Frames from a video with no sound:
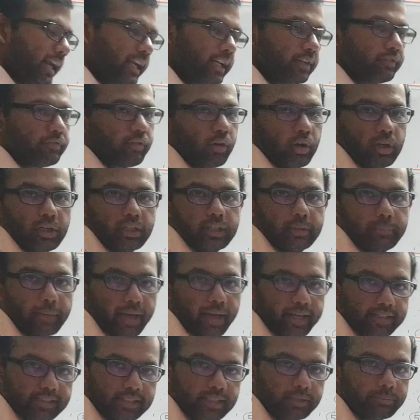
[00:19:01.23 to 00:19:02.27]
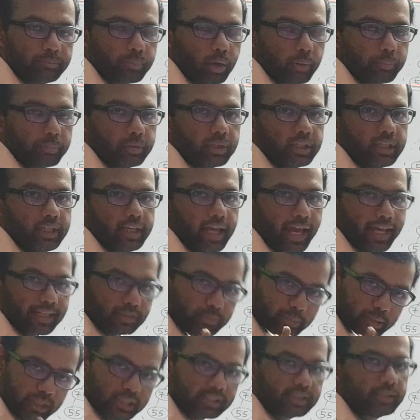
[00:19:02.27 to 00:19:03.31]
default, the max heap property as
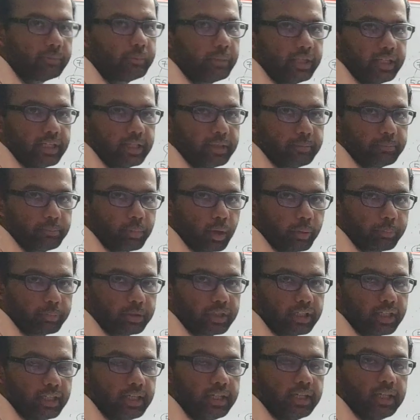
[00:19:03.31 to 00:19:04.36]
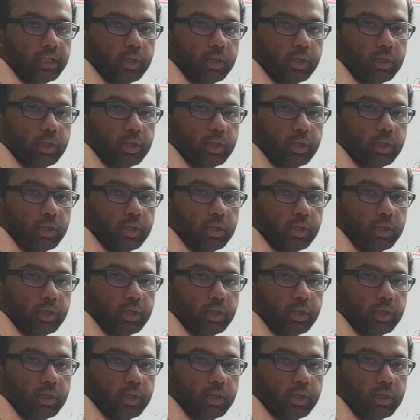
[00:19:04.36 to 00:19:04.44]
well as the min heap property